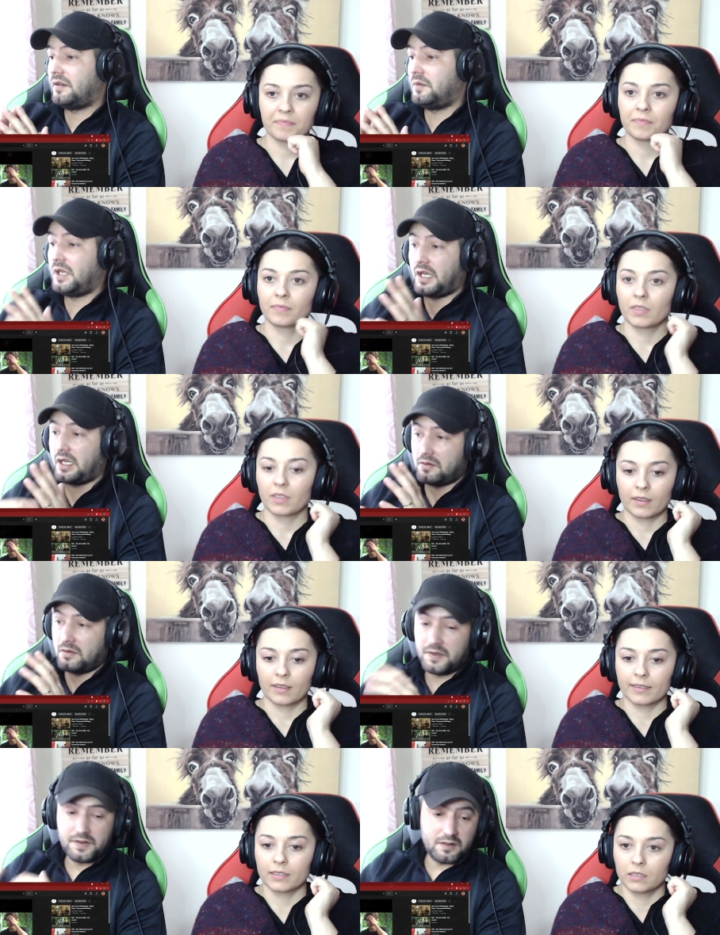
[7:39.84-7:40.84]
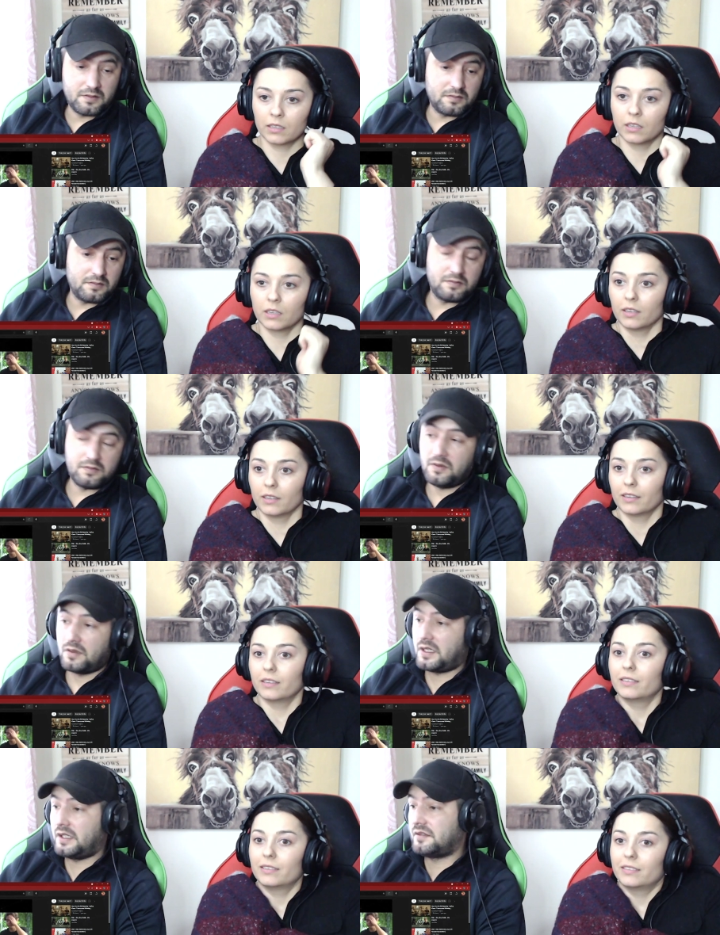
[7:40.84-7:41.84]
Speaker 1: we like to listen all
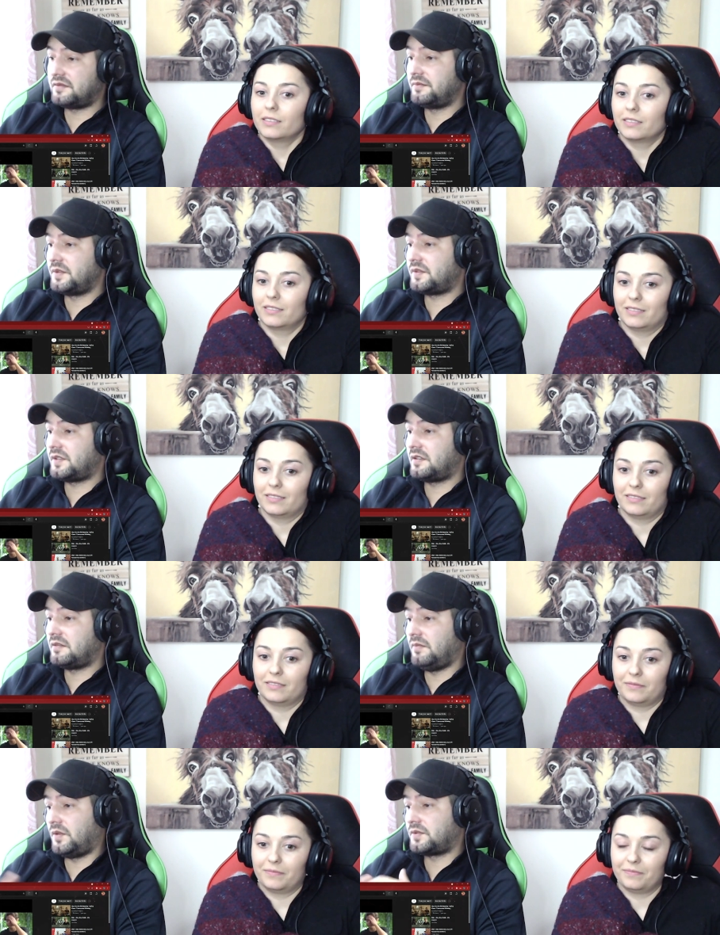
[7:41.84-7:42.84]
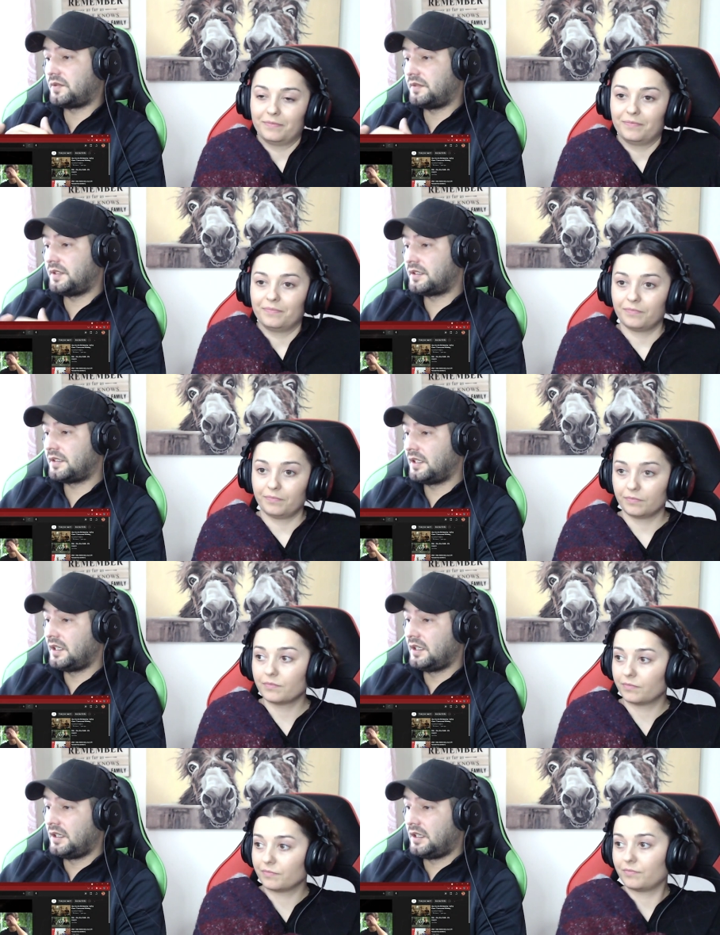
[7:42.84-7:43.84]
kind of music, most of it,
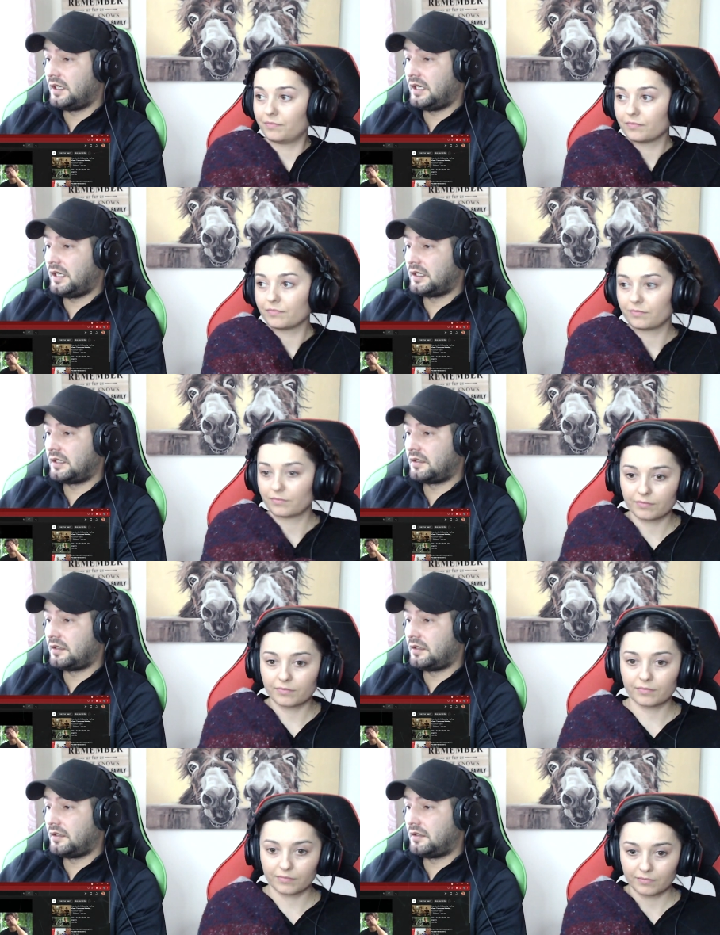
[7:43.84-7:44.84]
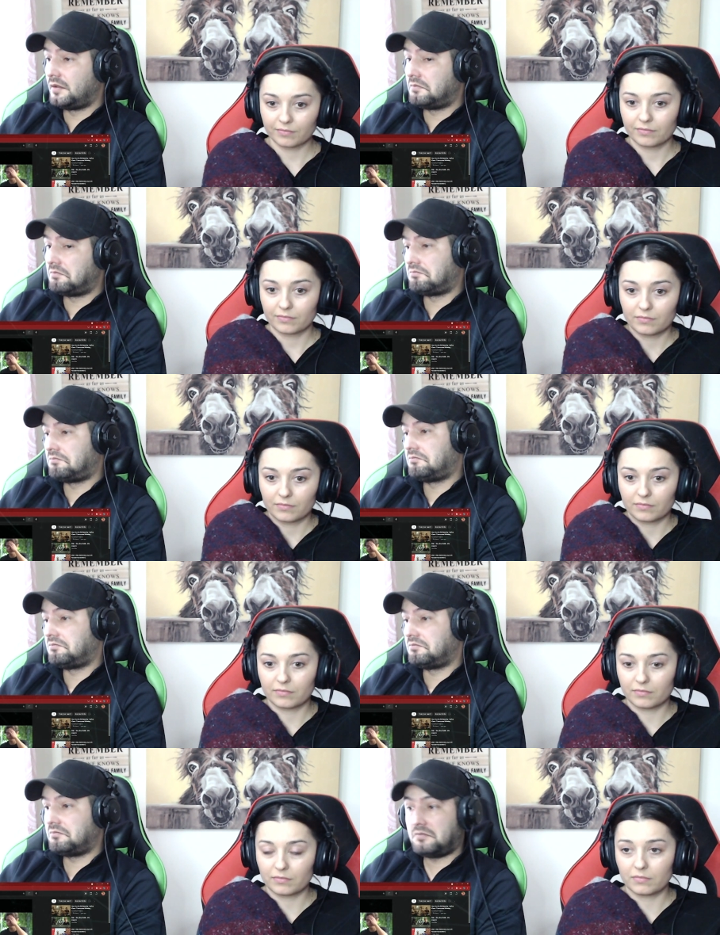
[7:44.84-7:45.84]
and. Uh,
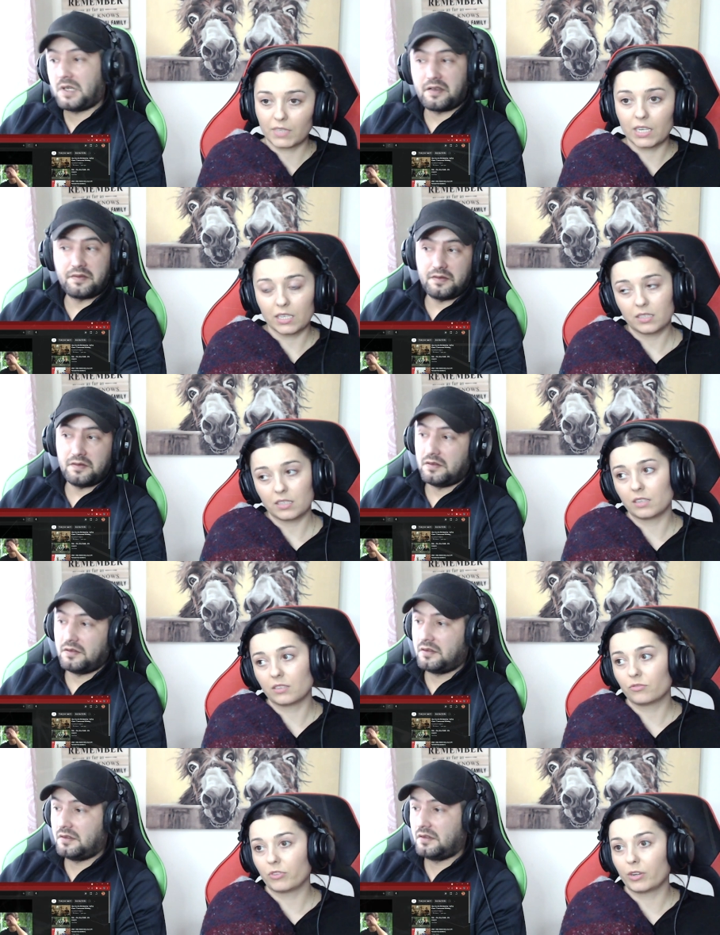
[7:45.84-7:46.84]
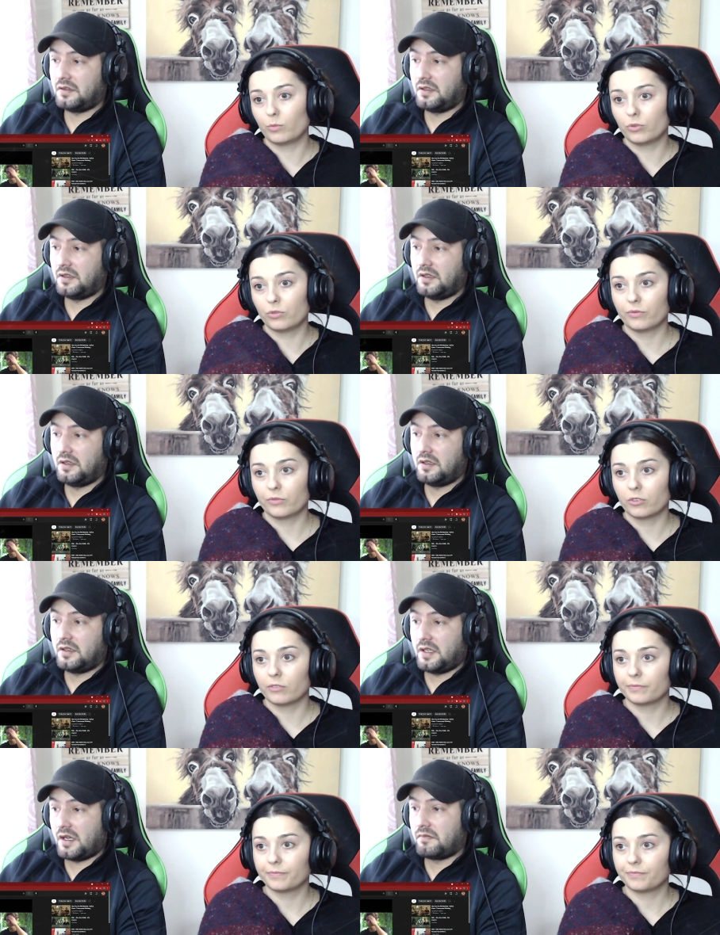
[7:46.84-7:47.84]
Speaker 2: And he sings really beautiful.
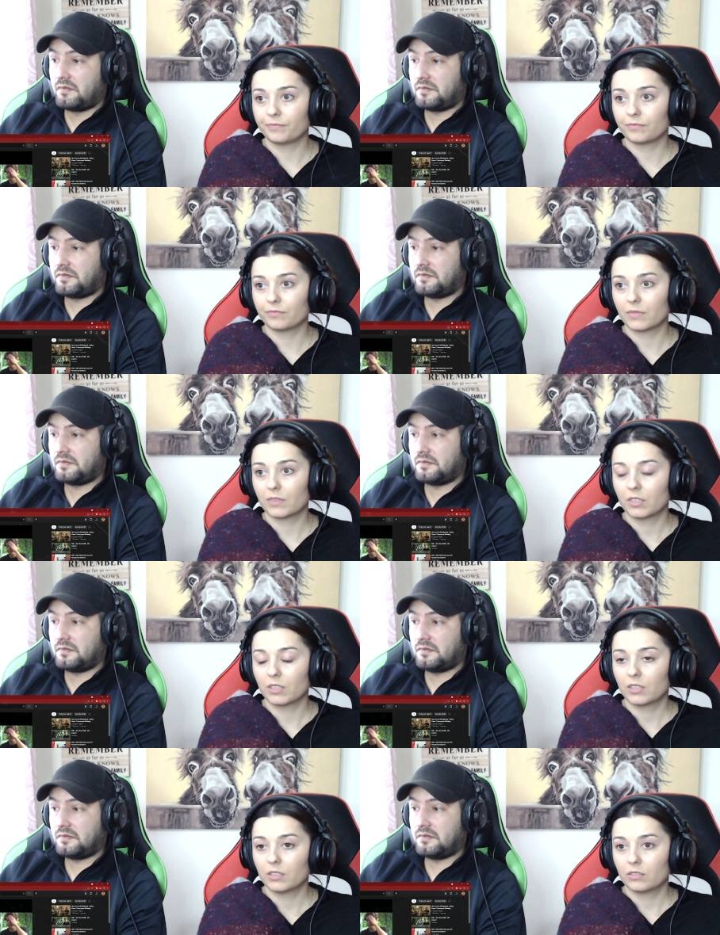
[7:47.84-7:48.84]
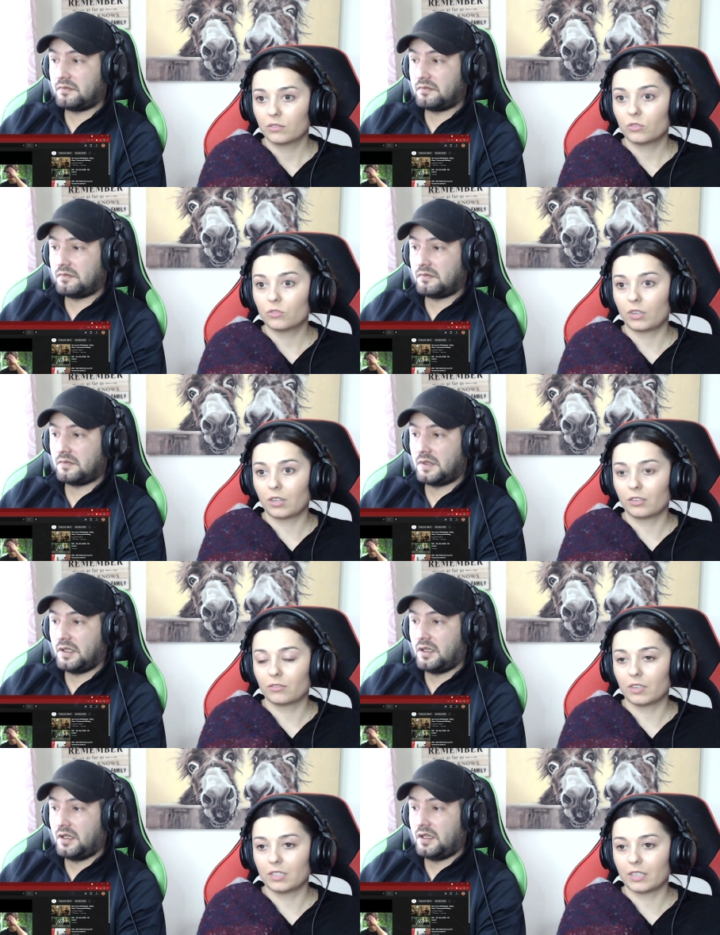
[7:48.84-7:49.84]
Speaker 1: Yeah.
Speaker 2: Really,
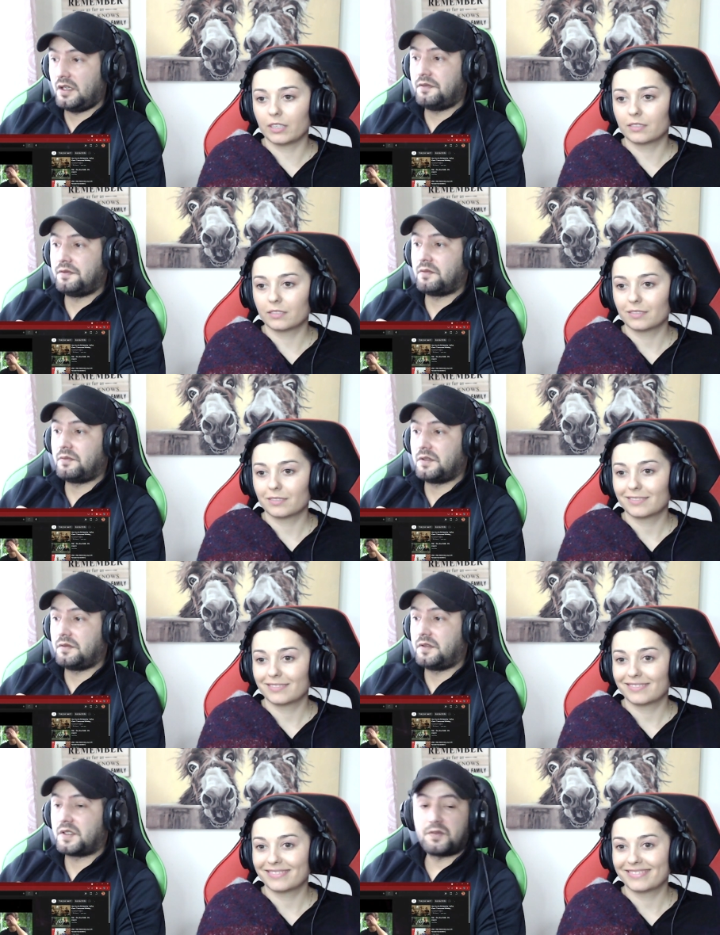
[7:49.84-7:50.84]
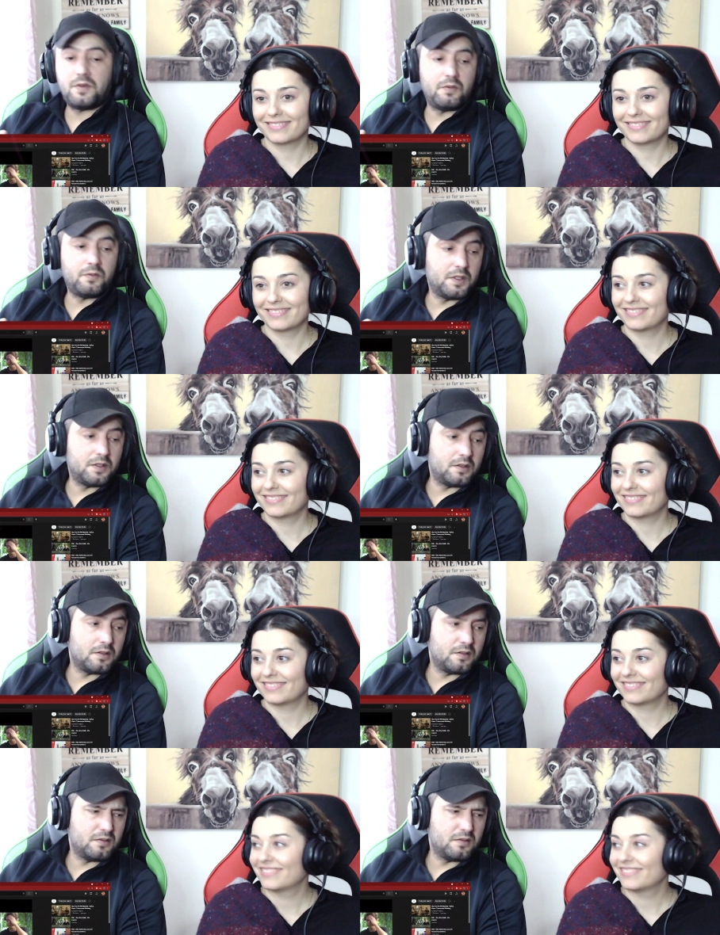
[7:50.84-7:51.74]
really
Speaker 1: nice. Even with the first one with uh,